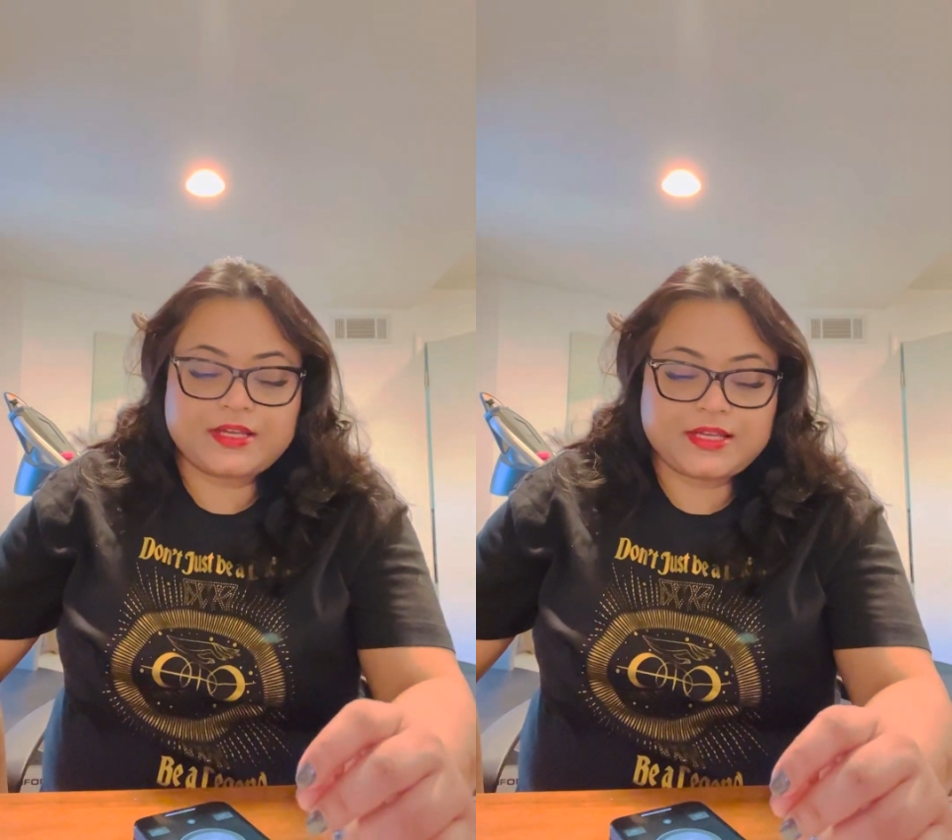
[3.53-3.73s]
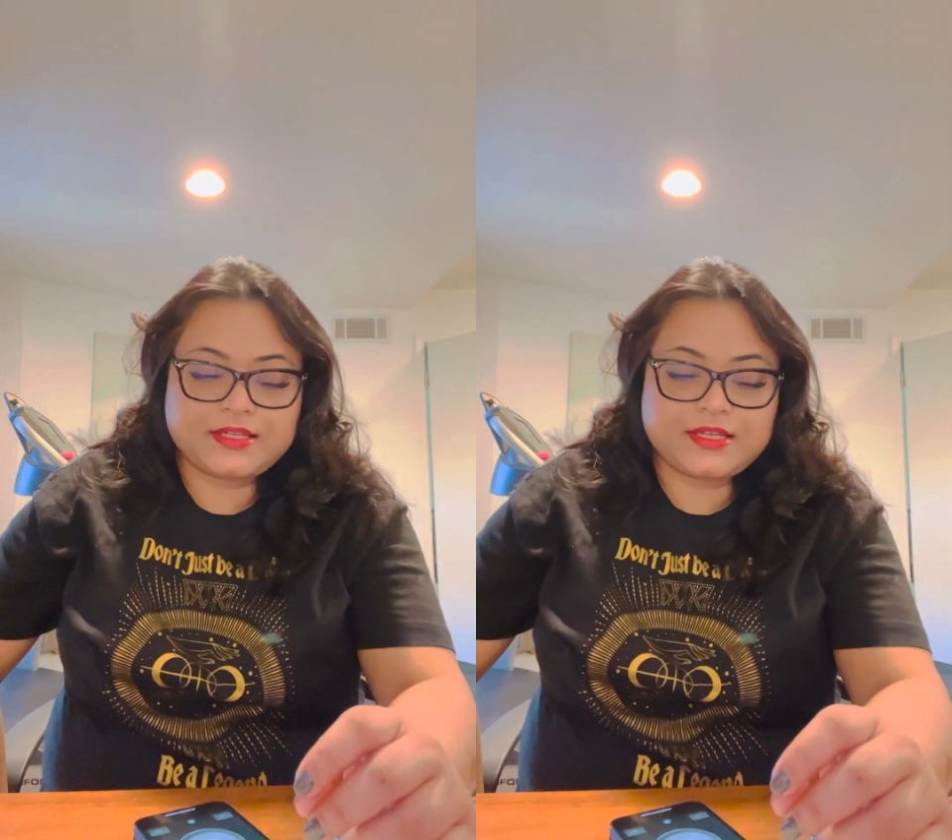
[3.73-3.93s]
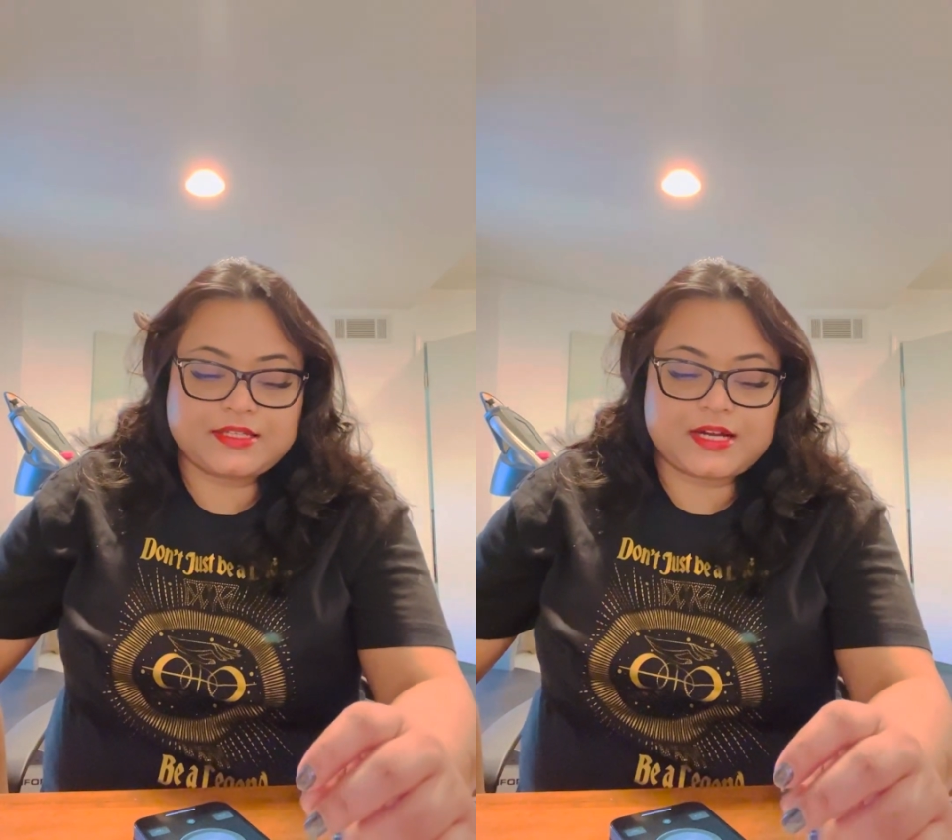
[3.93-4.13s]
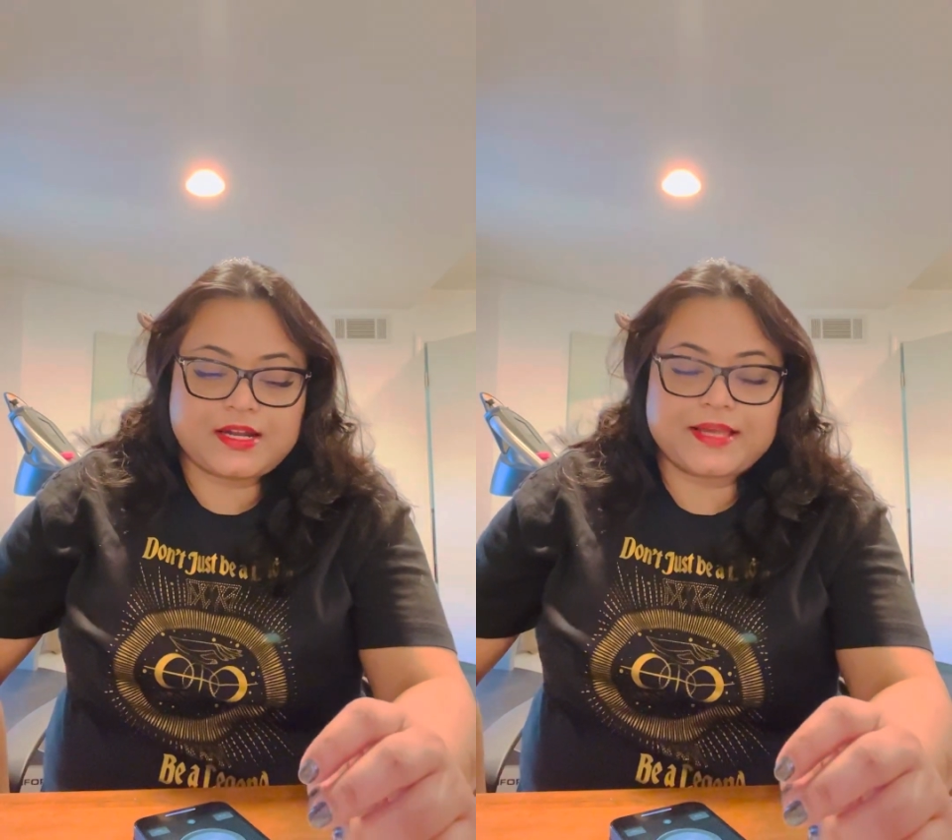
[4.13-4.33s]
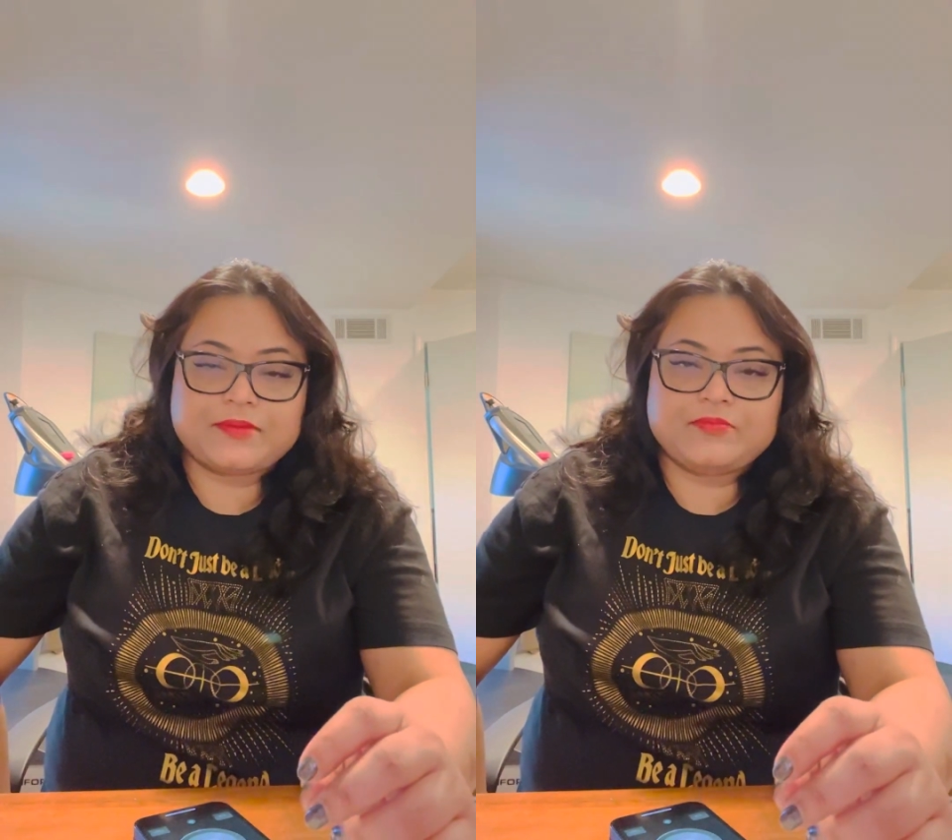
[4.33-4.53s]
in guitar
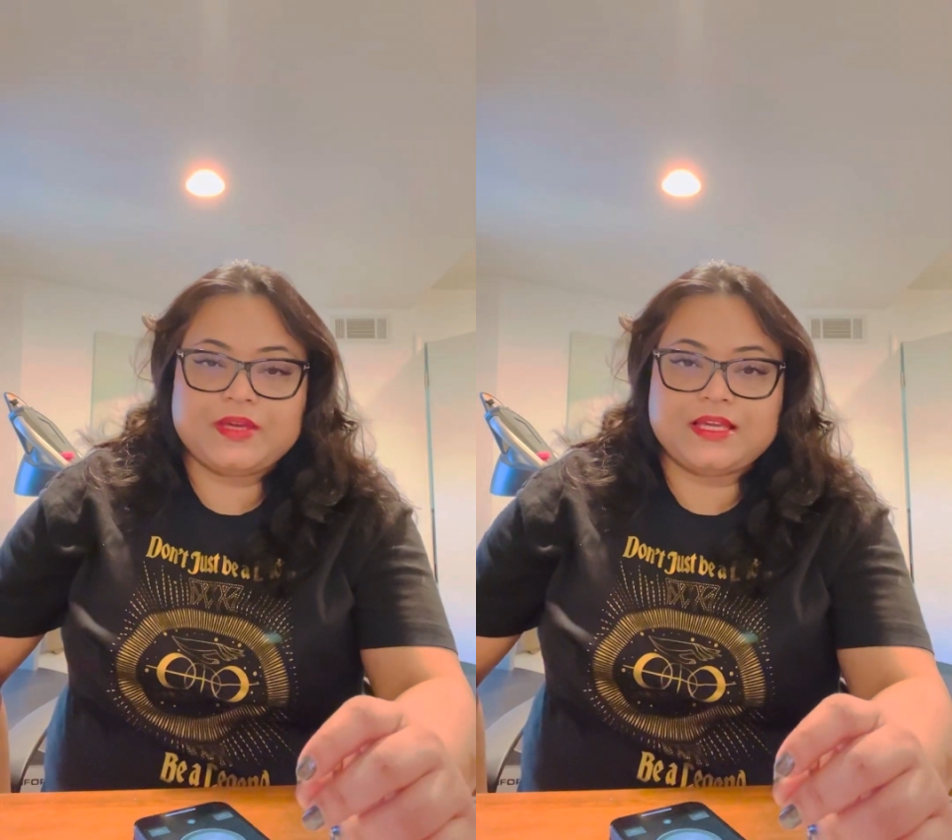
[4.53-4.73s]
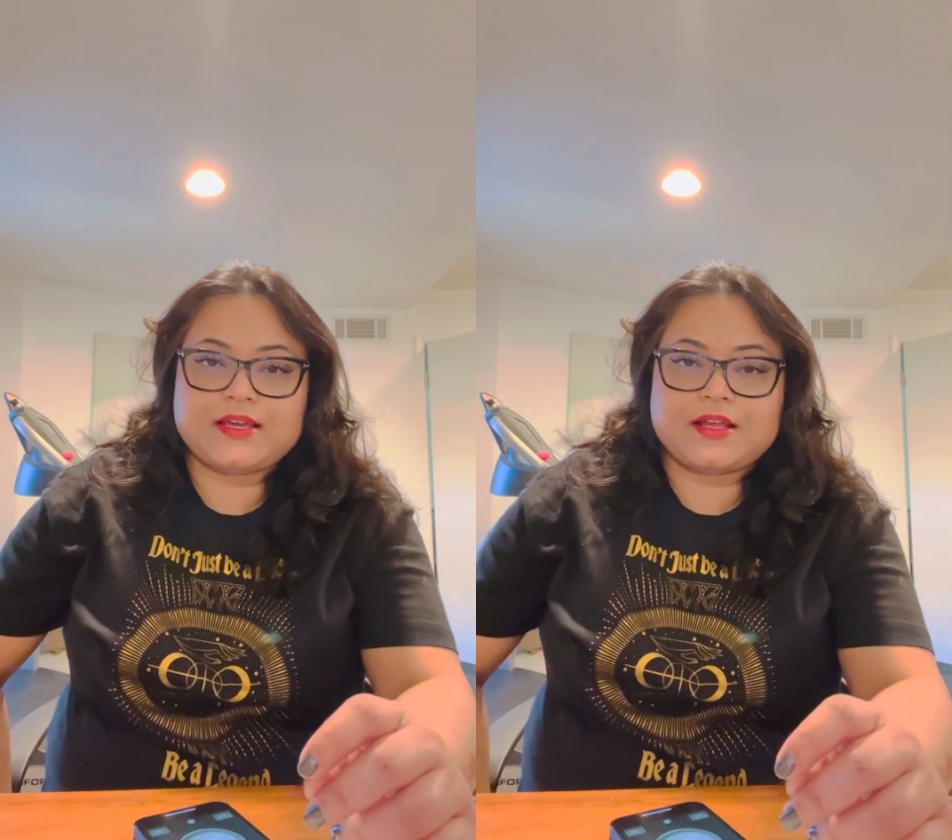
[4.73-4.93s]
like me